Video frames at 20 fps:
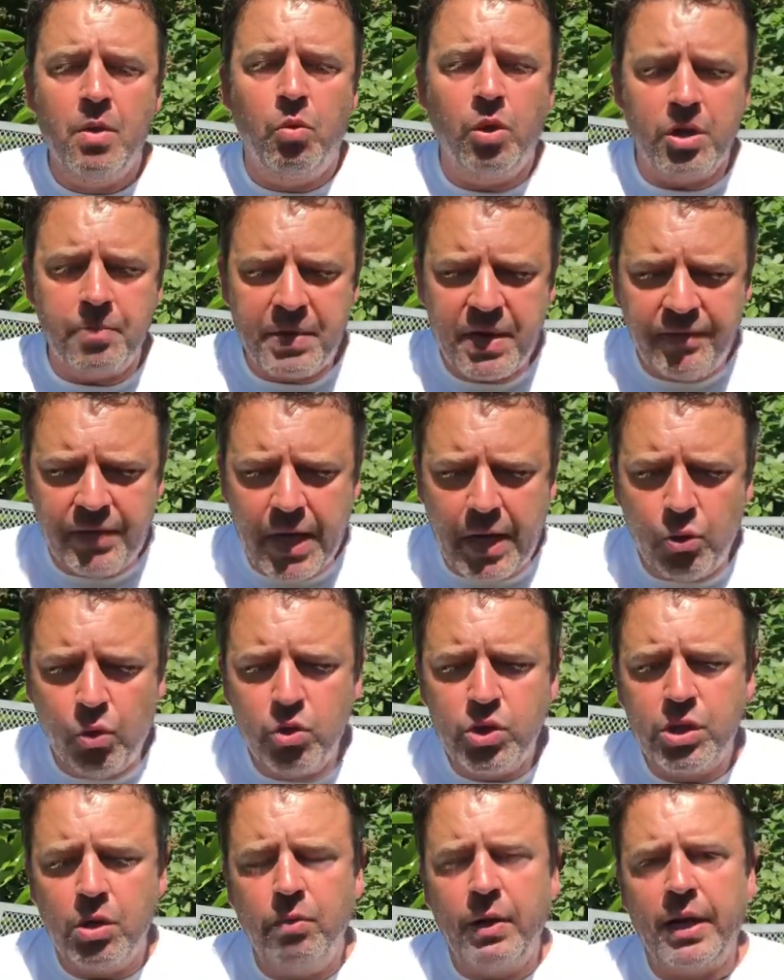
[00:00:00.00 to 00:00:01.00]
What the BVA
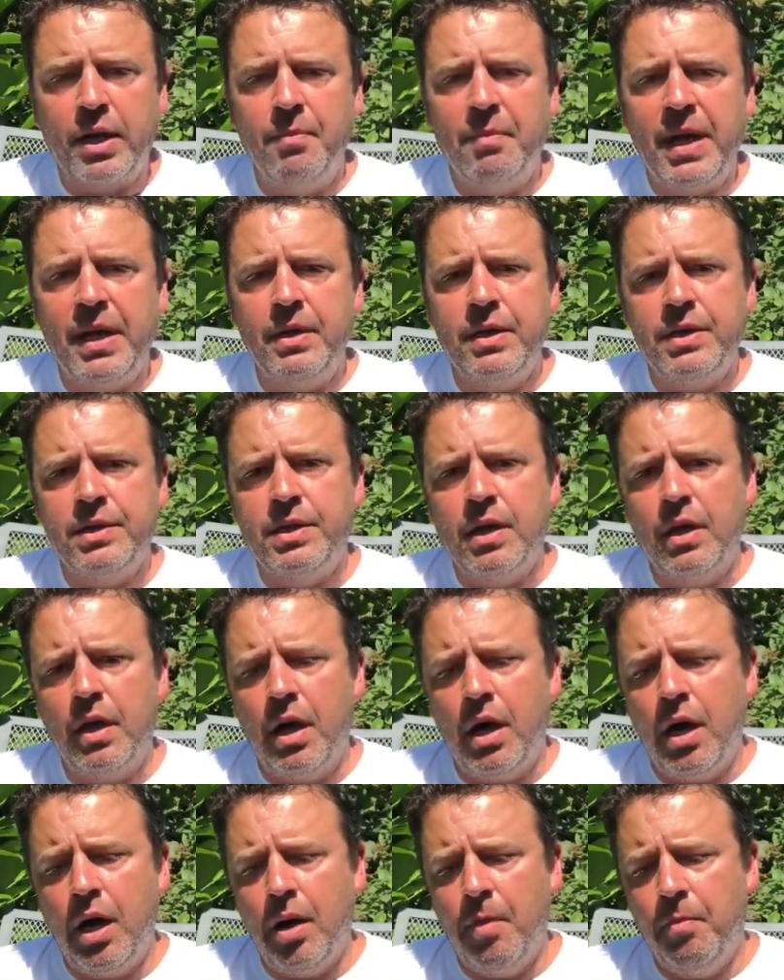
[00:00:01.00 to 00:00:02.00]
also recommend is
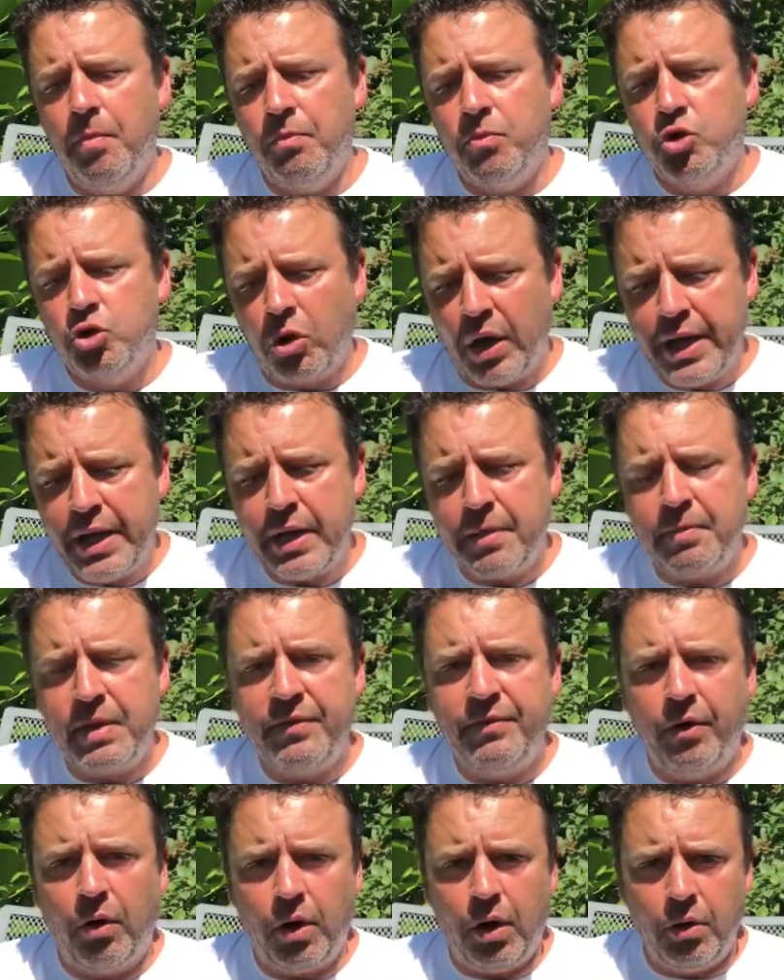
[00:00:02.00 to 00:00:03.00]
that training
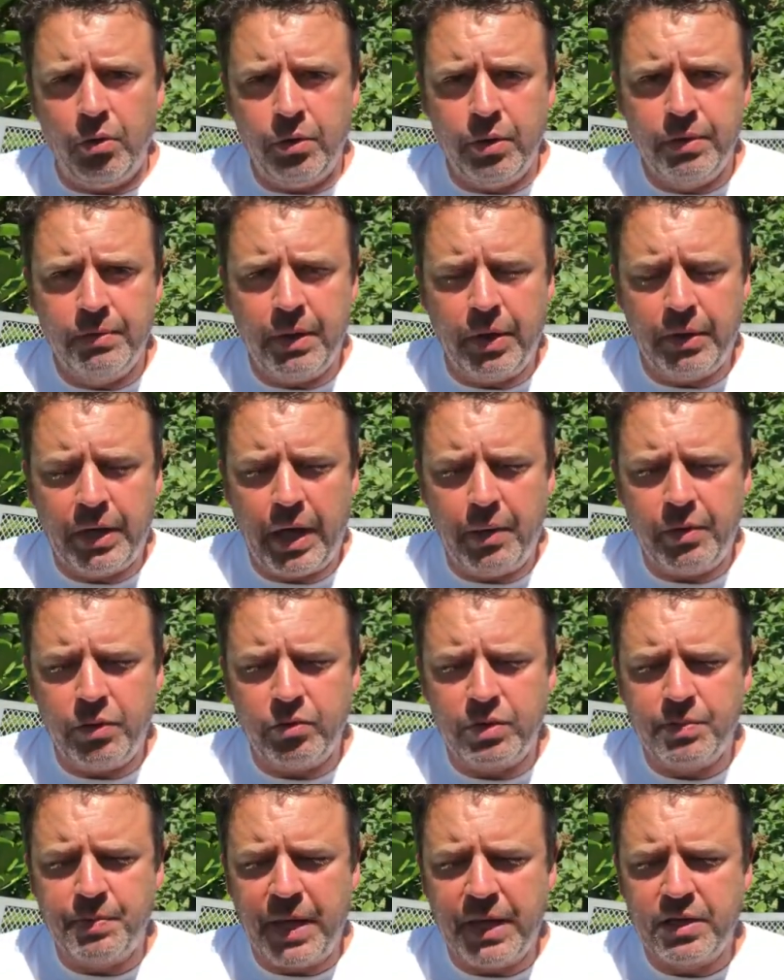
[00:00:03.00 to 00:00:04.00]
be followed, okay, with
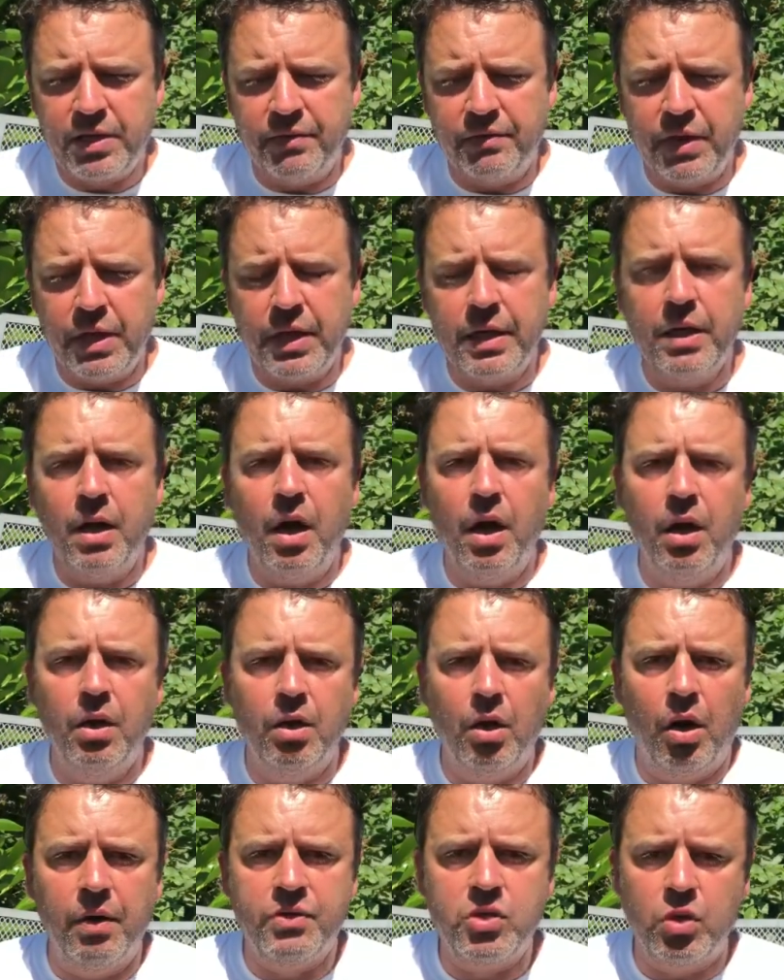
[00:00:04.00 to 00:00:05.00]
respect of the
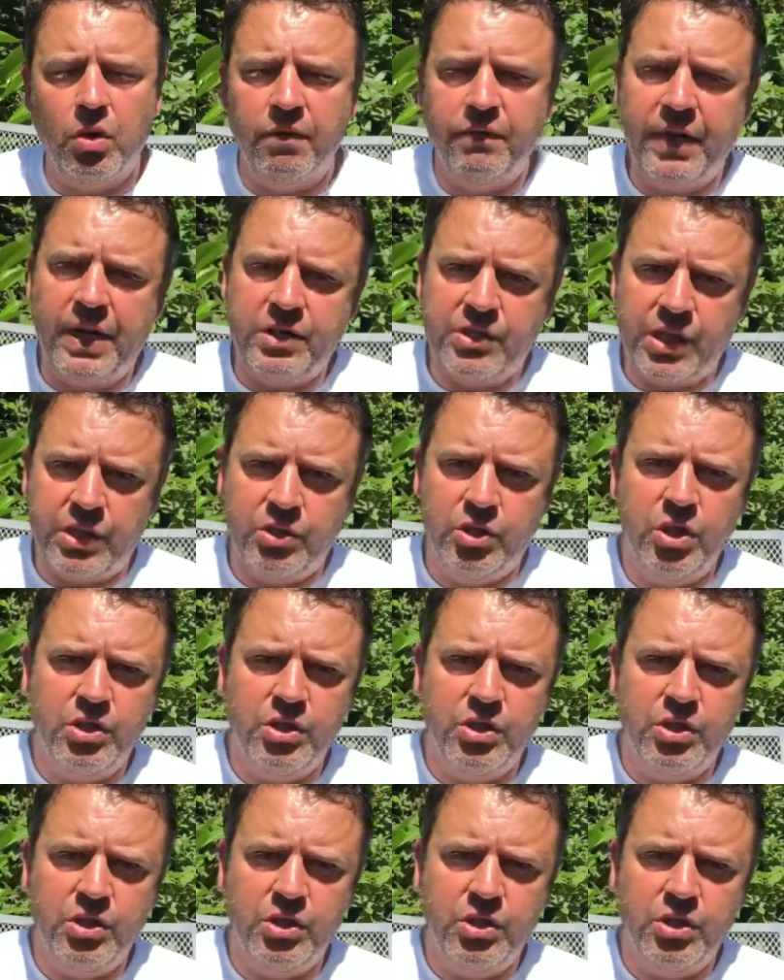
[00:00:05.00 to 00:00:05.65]
livestock fencing.